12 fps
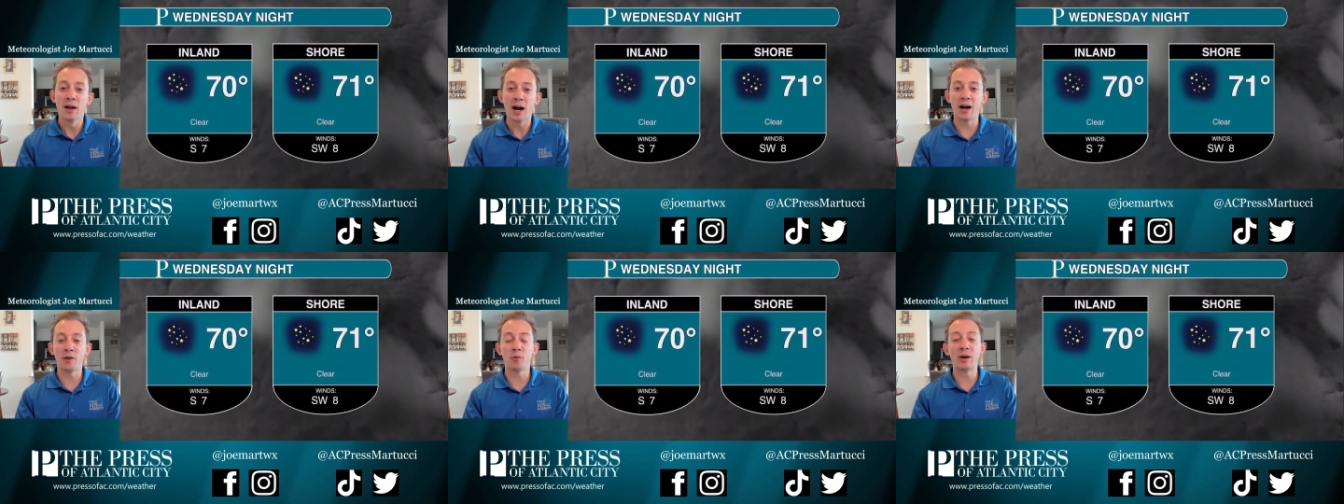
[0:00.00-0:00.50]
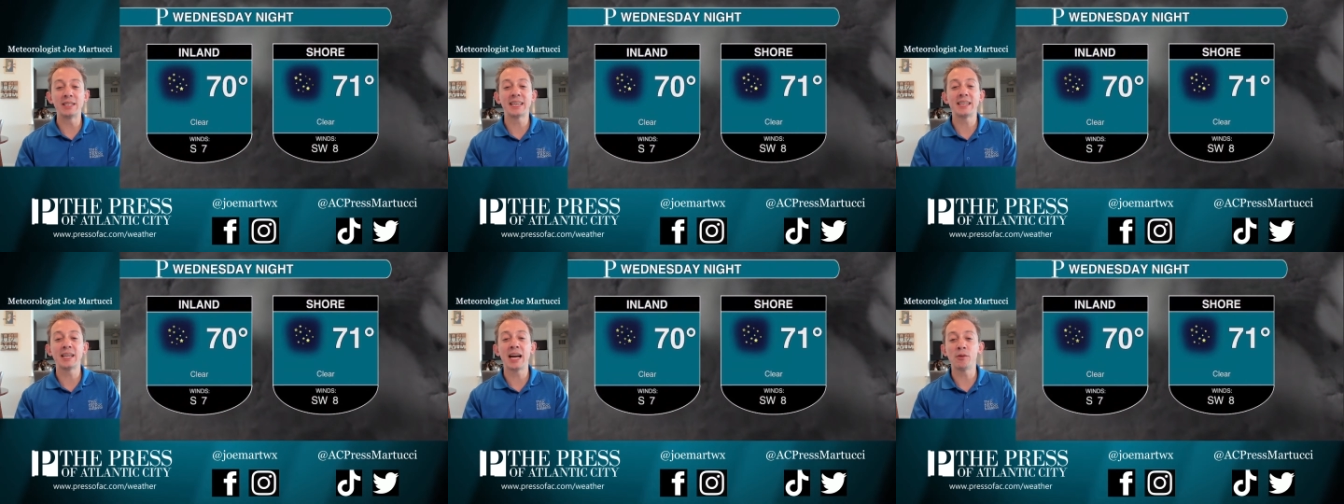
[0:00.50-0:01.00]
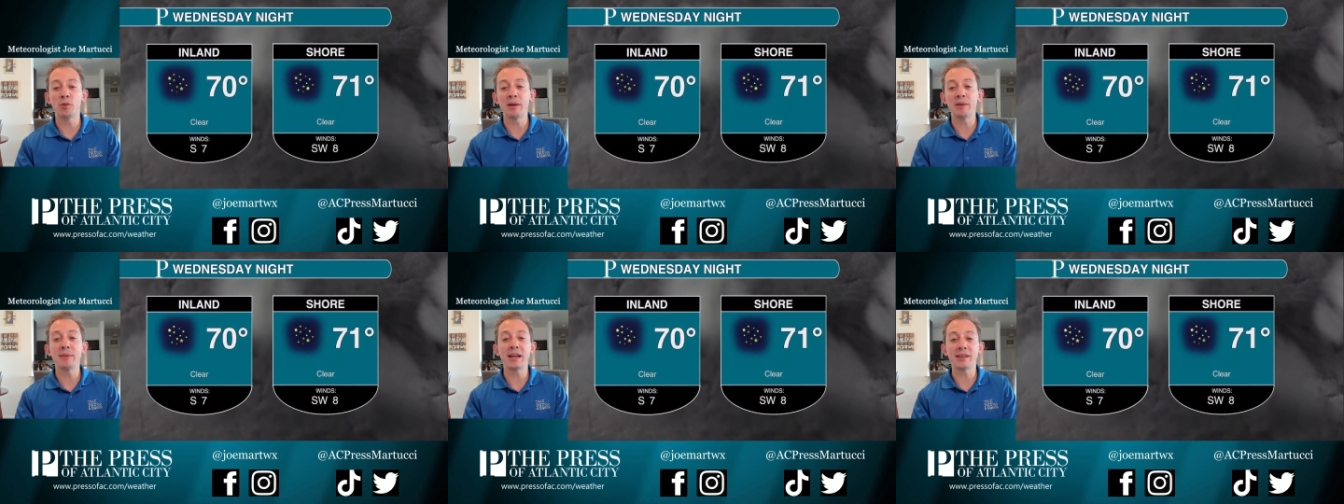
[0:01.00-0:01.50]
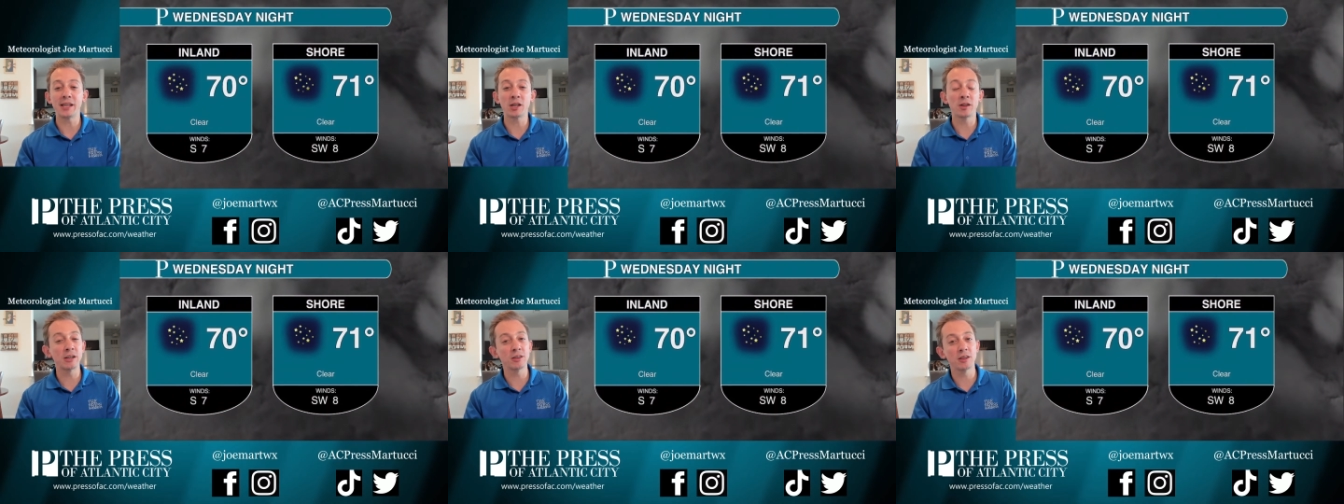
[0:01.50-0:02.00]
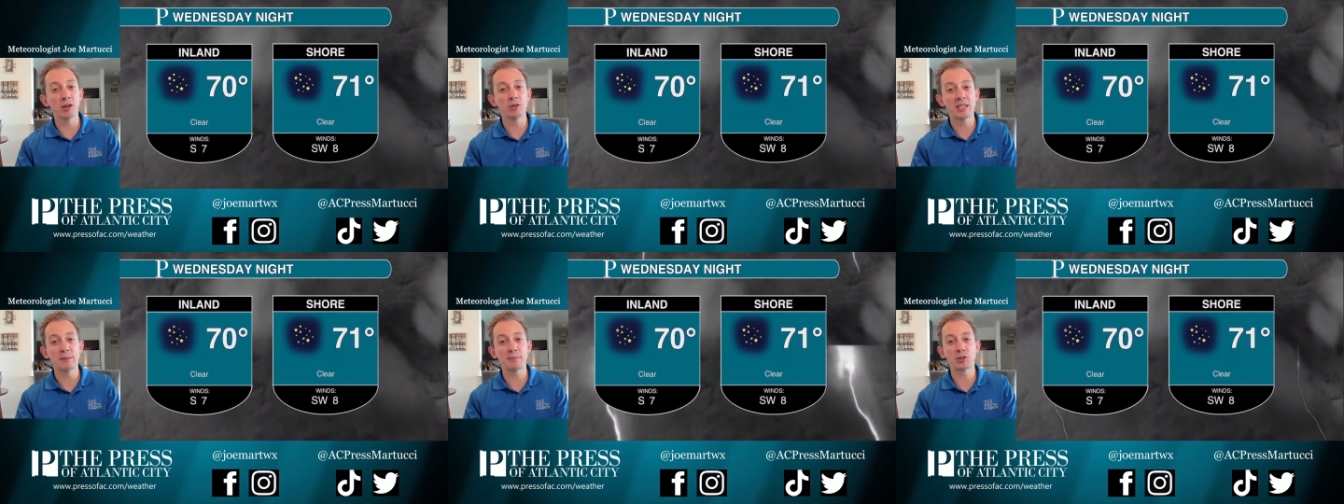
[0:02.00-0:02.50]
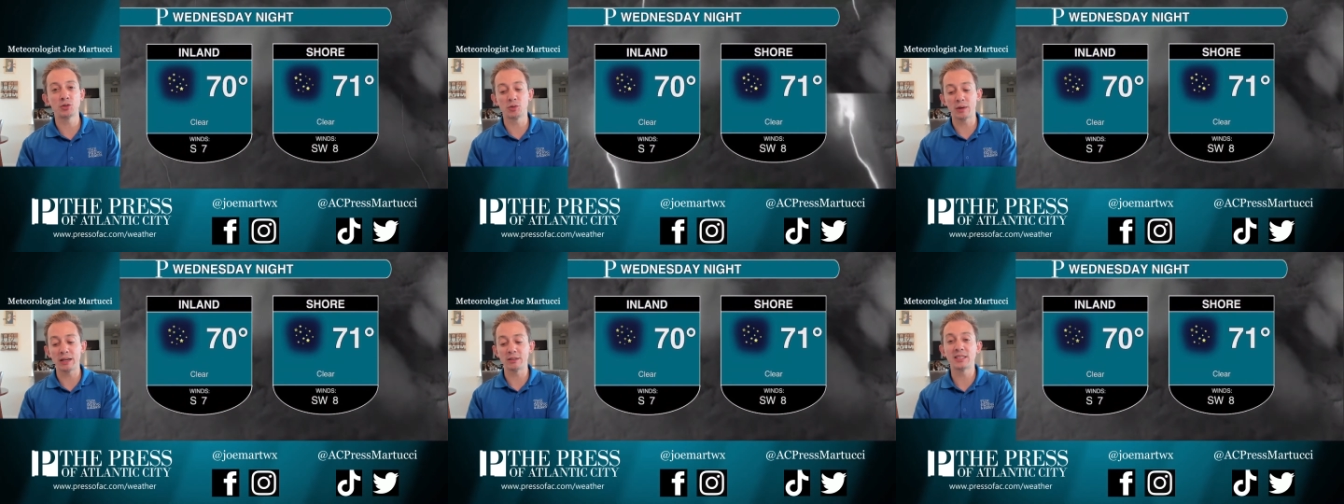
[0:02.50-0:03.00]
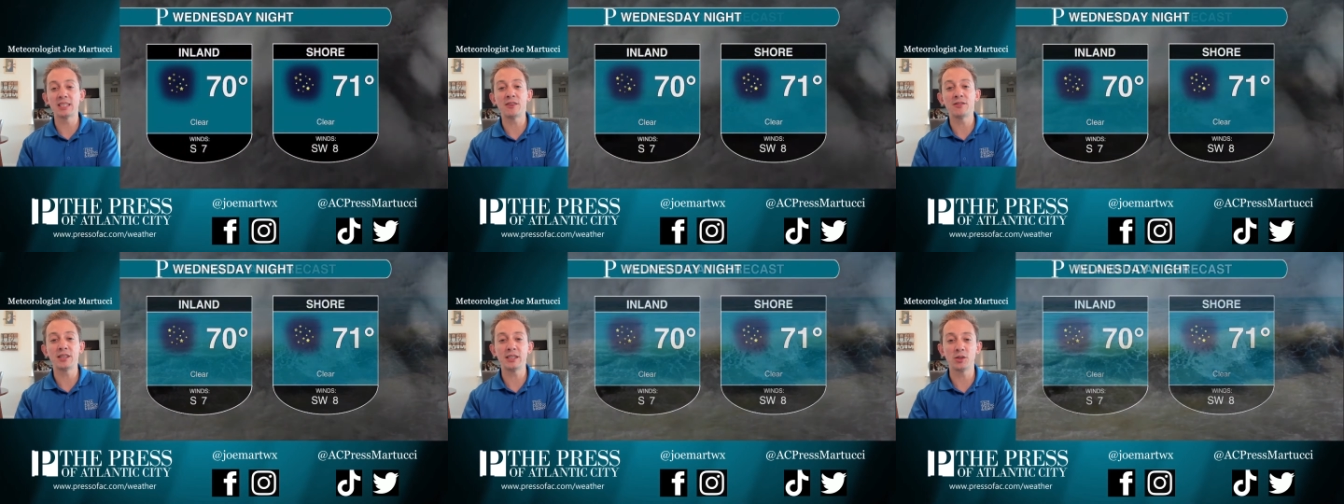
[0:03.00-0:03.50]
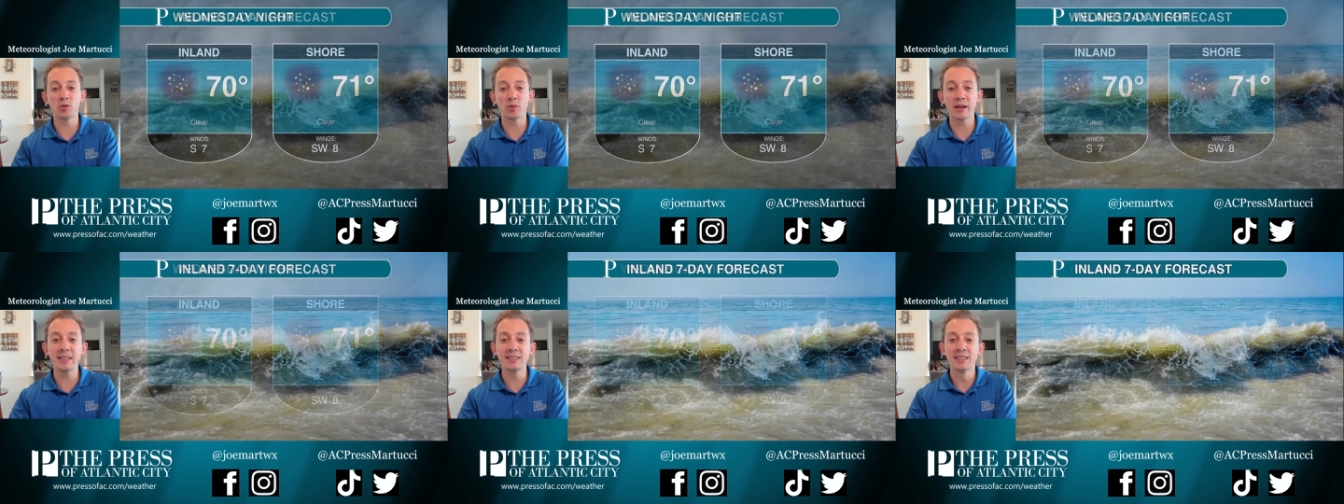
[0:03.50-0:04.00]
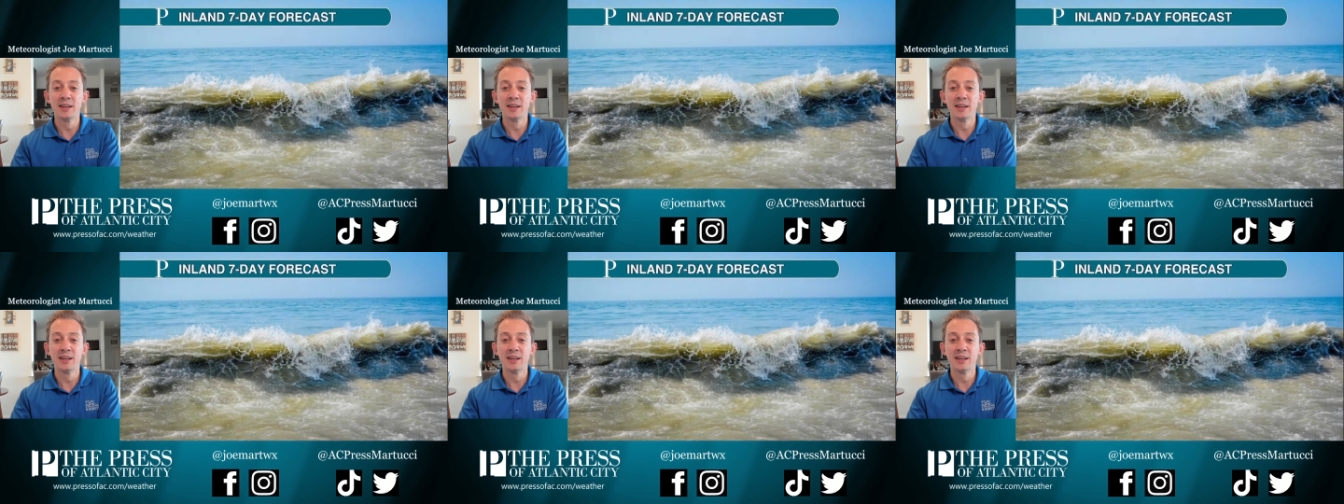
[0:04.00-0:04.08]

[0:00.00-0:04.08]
Uh, Wednesday night will be mainly clear, low temperatures around 70 degrees.